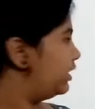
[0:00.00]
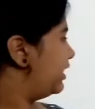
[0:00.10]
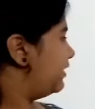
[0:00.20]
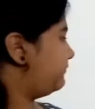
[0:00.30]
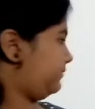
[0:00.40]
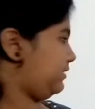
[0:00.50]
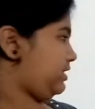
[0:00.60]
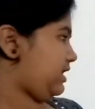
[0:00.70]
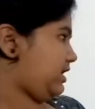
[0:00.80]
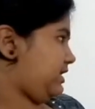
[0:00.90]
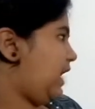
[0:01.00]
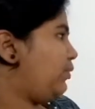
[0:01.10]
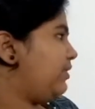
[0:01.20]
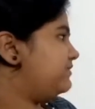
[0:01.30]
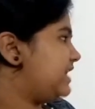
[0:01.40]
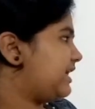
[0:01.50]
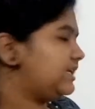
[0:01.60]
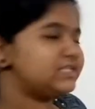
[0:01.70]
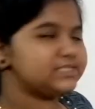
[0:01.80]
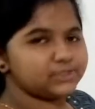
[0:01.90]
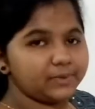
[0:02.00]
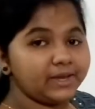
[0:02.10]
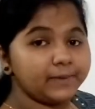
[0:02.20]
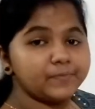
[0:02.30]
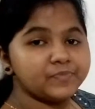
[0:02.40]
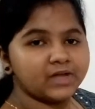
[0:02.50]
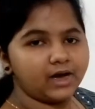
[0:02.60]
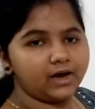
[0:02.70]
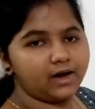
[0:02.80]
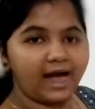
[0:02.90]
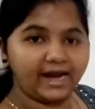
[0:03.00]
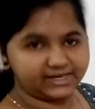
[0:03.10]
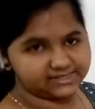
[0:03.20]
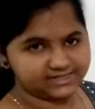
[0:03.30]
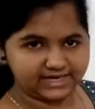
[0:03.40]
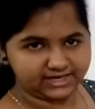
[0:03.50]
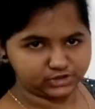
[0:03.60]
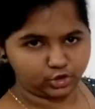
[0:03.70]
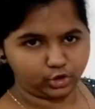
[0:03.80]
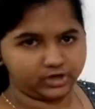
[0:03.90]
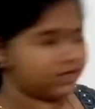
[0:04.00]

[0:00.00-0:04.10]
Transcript: if now we've taken this to be hydrogen electrode,